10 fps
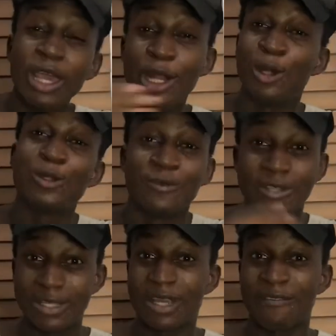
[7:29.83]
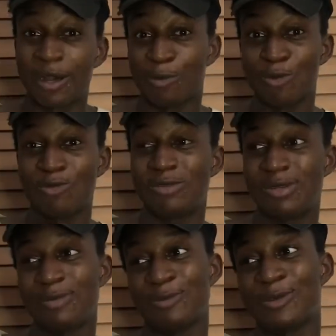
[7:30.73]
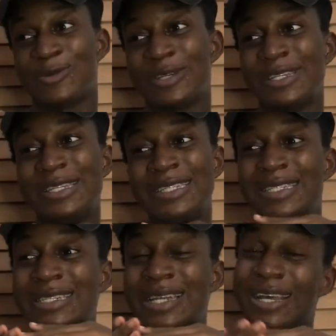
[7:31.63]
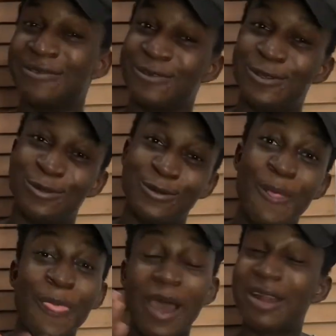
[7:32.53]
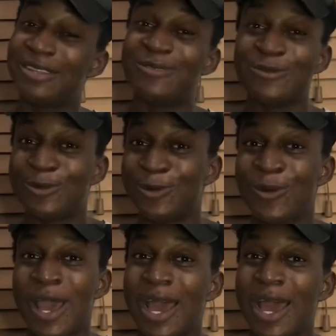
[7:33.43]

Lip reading: A lot of things have happened between the last video and this video,